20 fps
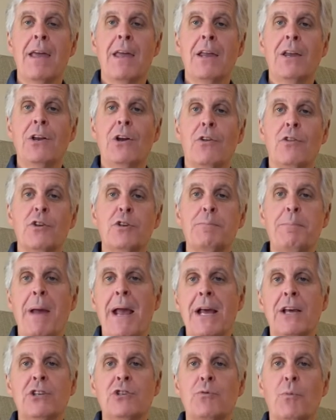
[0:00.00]
You know, this
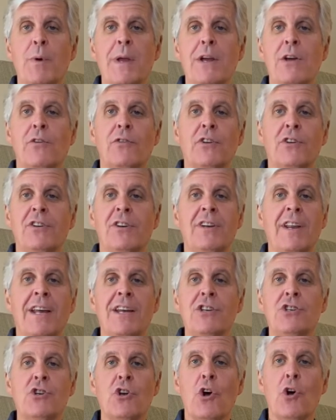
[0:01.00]
past week on the Today
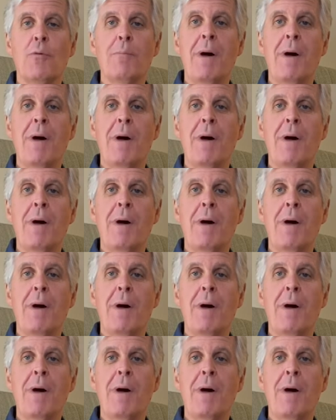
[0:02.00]
Show,